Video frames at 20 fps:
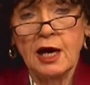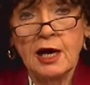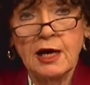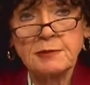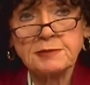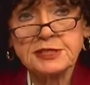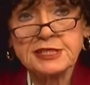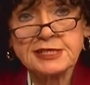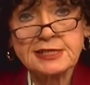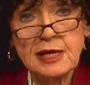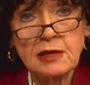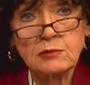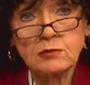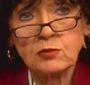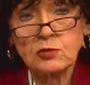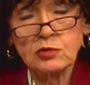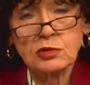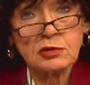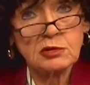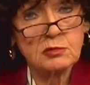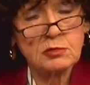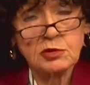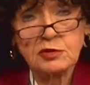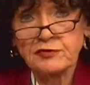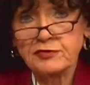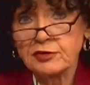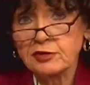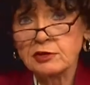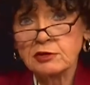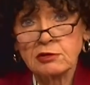Some were
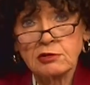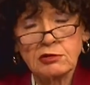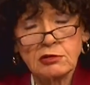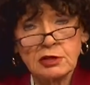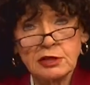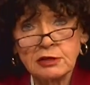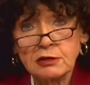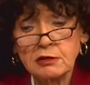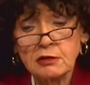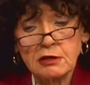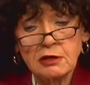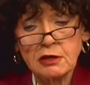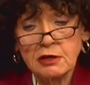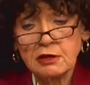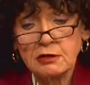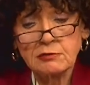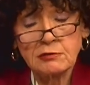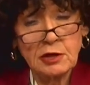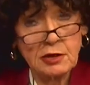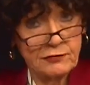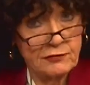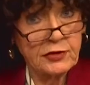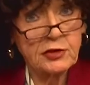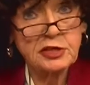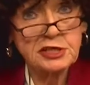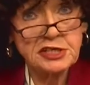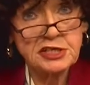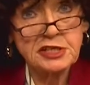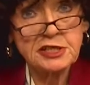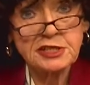very long and very
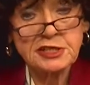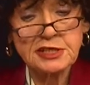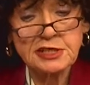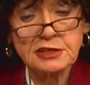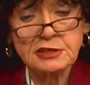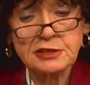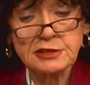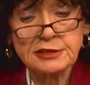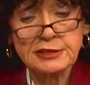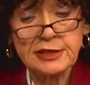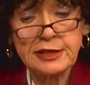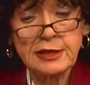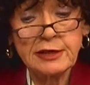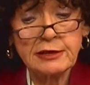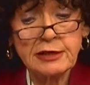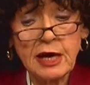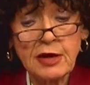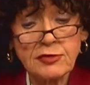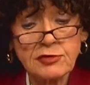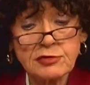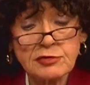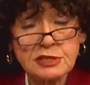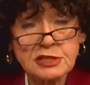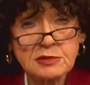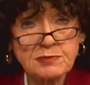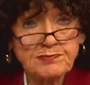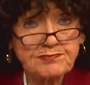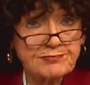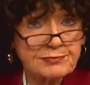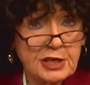detailed, and others
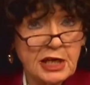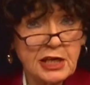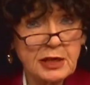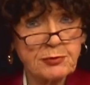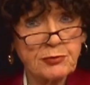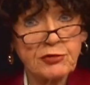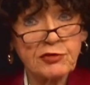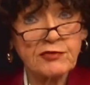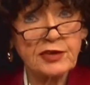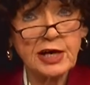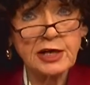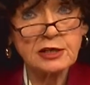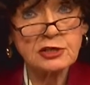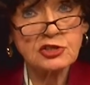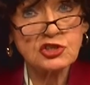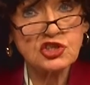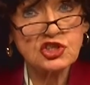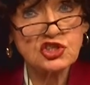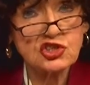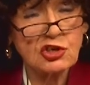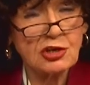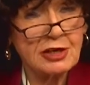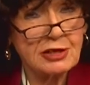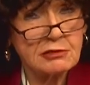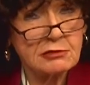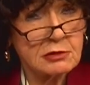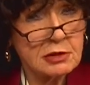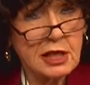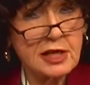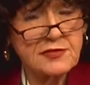kind of provided short
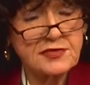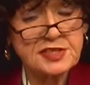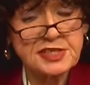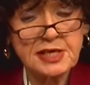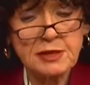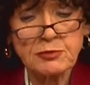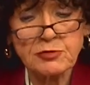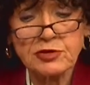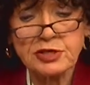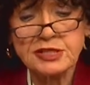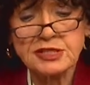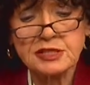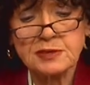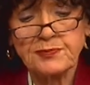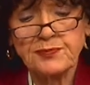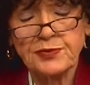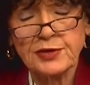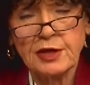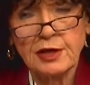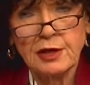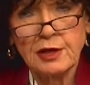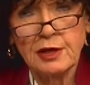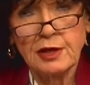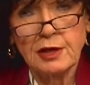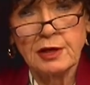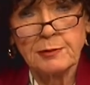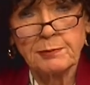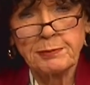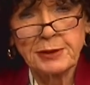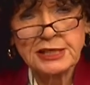life summaries.
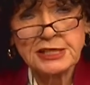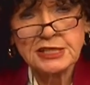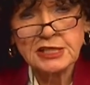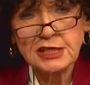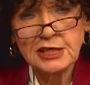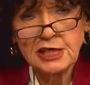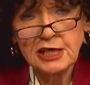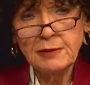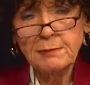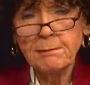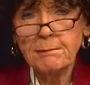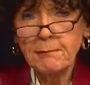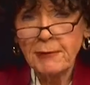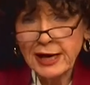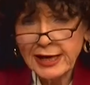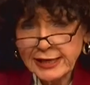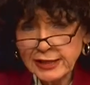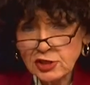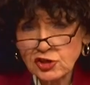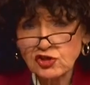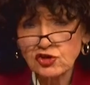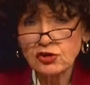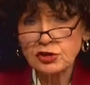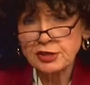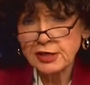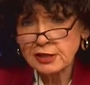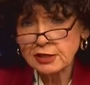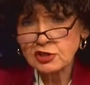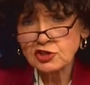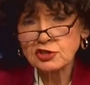But to keep my
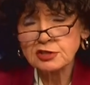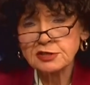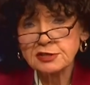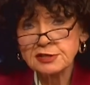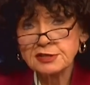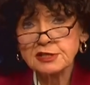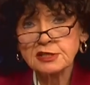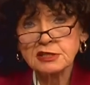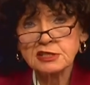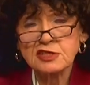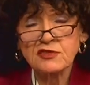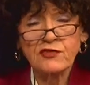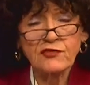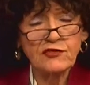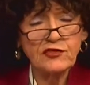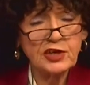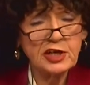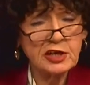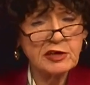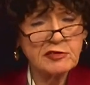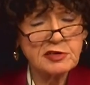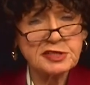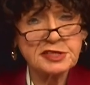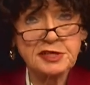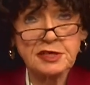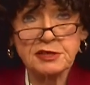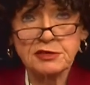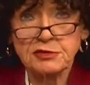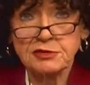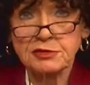introductions as fair as
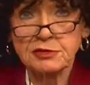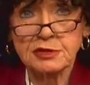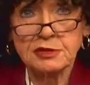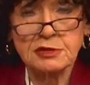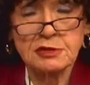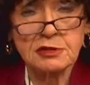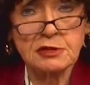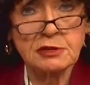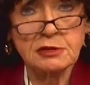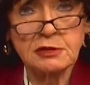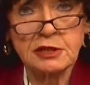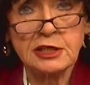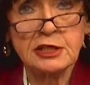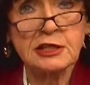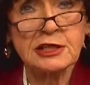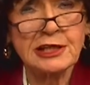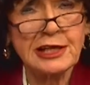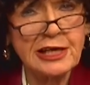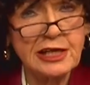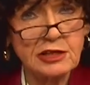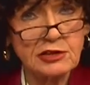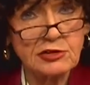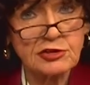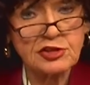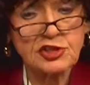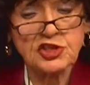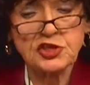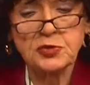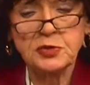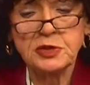I could in length
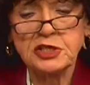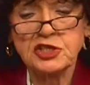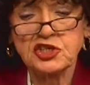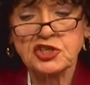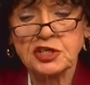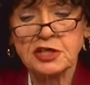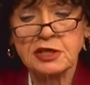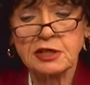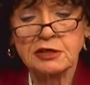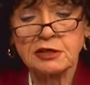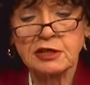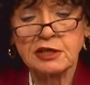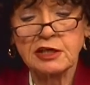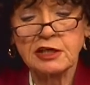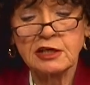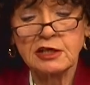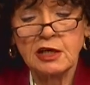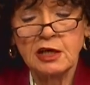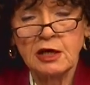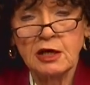to each candidate,